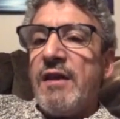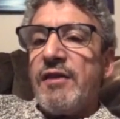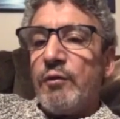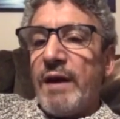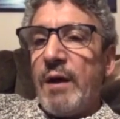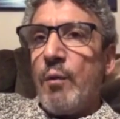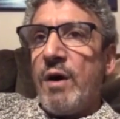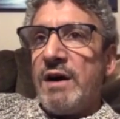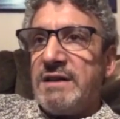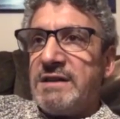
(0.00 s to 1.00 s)
the ring
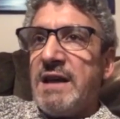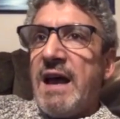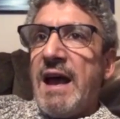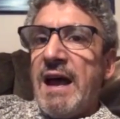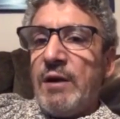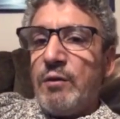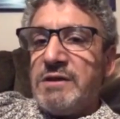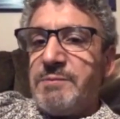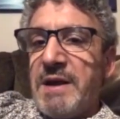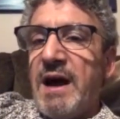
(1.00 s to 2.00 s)
was. And it
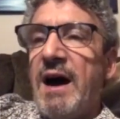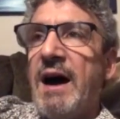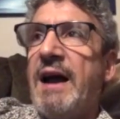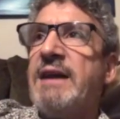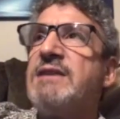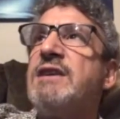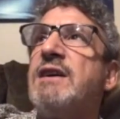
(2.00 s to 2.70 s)
was behind